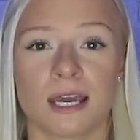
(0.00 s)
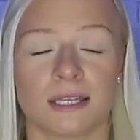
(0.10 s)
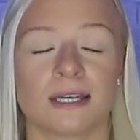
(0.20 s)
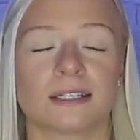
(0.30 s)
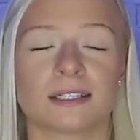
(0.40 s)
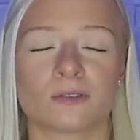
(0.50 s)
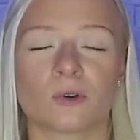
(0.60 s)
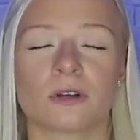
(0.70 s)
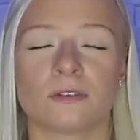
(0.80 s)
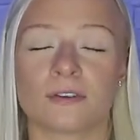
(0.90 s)
they can
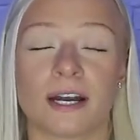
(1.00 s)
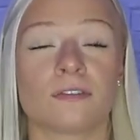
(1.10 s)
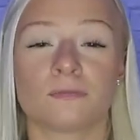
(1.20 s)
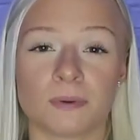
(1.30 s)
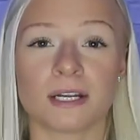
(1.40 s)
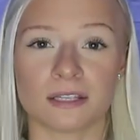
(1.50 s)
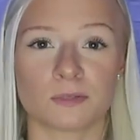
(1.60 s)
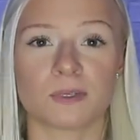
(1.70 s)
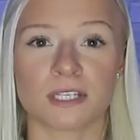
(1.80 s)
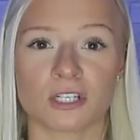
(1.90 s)
sort of, and I've been in this
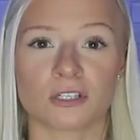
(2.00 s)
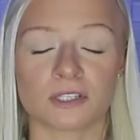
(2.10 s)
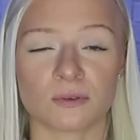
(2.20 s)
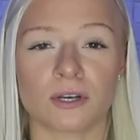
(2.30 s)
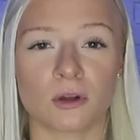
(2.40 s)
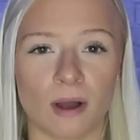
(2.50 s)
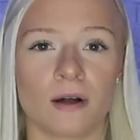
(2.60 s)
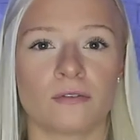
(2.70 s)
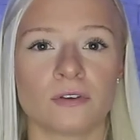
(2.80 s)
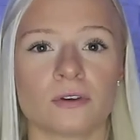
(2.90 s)
position, so I know
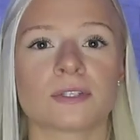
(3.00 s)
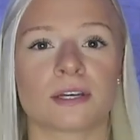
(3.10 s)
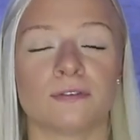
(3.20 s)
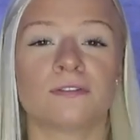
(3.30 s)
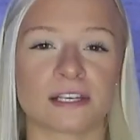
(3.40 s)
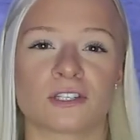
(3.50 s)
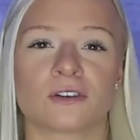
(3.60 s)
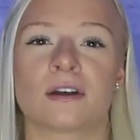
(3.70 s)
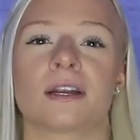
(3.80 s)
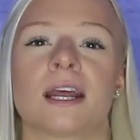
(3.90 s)
how it feels, like
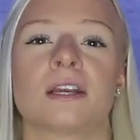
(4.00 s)
fester on it.